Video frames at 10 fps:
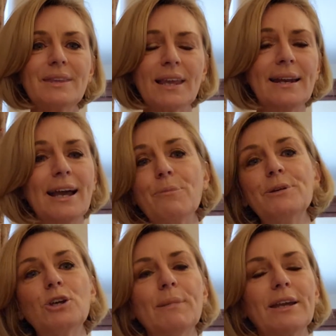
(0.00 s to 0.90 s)
and helping
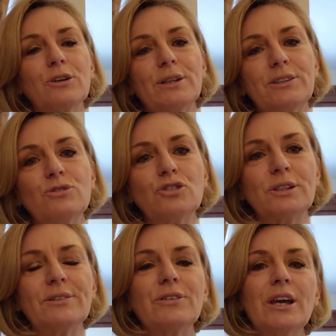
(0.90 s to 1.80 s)
you make good
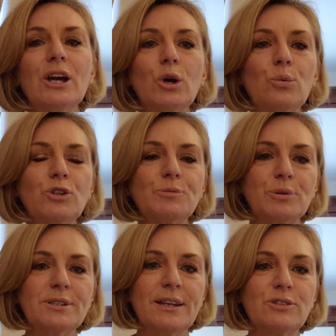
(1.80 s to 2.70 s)
estrogens, which
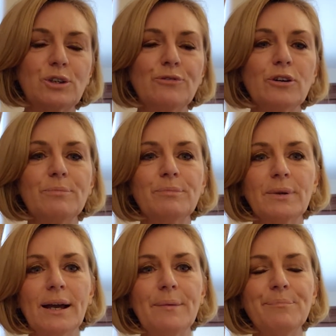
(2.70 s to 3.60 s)
protects you from
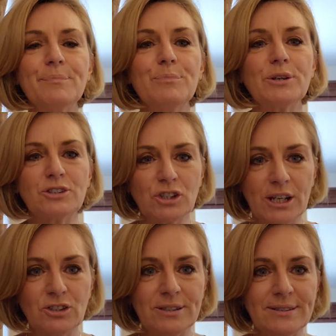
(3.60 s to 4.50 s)
breast
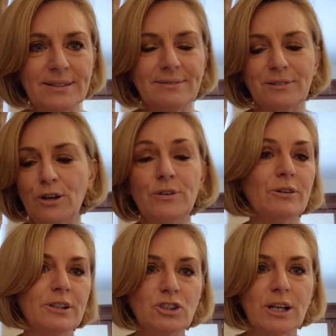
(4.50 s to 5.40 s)
changes and
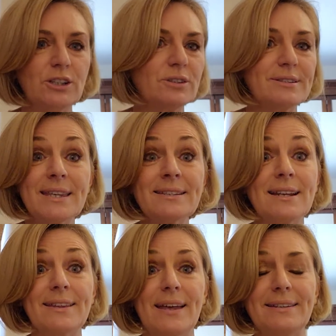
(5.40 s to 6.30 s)
ovarian changes, things
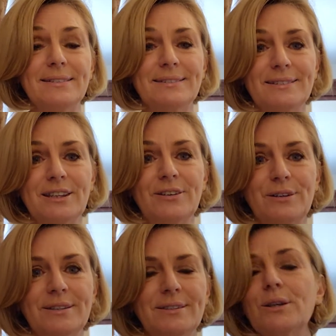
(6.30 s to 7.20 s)
like that. So
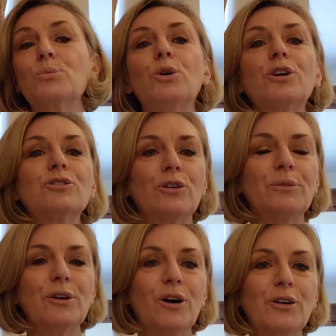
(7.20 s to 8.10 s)
it works on
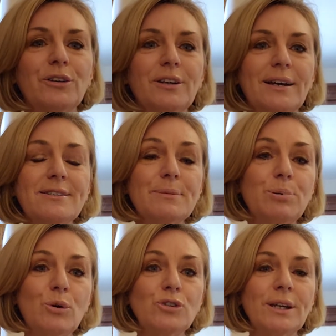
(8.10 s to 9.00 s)

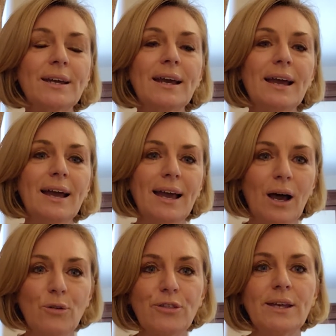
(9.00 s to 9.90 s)
supporting
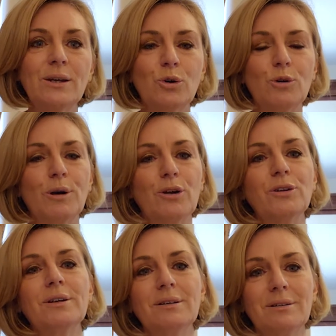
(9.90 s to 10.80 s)
healthy hormone
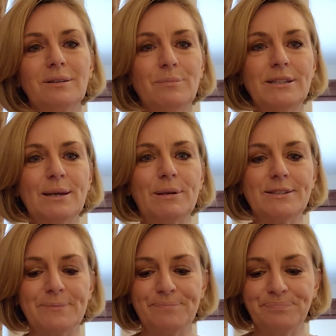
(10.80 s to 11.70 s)
metabolism.